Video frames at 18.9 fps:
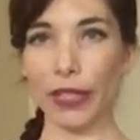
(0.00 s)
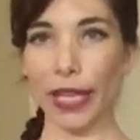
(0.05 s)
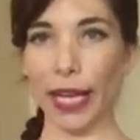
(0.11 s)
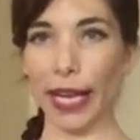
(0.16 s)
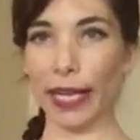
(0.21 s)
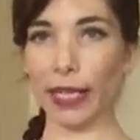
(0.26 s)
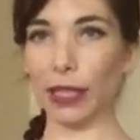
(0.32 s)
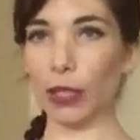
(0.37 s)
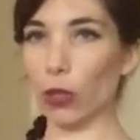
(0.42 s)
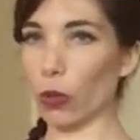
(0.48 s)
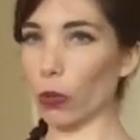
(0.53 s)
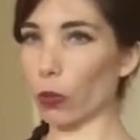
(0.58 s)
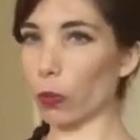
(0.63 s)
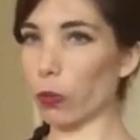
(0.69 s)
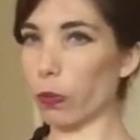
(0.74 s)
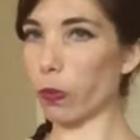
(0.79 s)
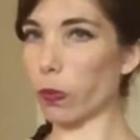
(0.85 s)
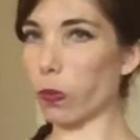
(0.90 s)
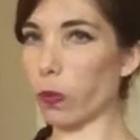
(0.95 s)
and go
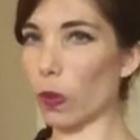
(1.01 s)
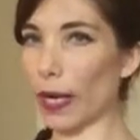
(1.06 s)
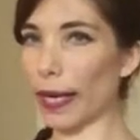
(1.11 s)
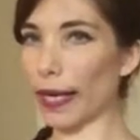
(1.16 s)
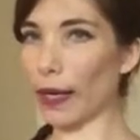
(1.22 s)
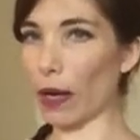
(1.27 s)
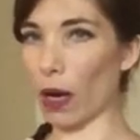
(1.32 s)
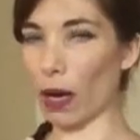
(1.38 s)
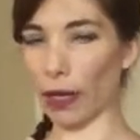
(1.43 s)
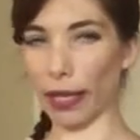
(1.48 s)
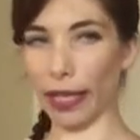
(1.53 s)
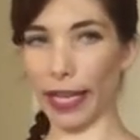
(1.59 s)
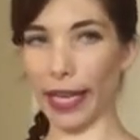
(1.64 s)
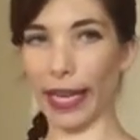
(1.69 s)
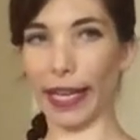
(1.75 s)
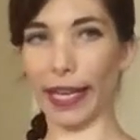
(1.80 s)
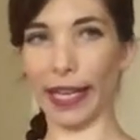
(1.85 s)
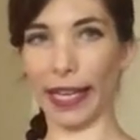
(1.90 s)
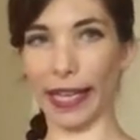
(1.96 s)
right on
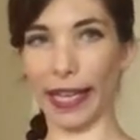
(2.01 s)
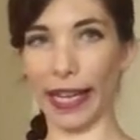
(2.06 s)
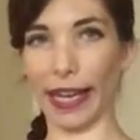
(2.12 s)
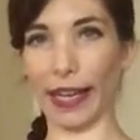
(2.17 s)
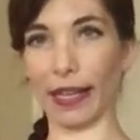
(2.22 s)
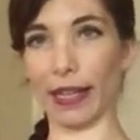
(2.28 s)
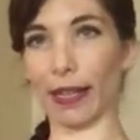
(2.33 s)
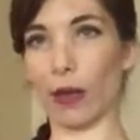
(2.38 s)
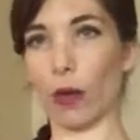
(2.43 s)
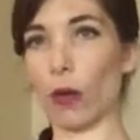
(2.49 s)
and again.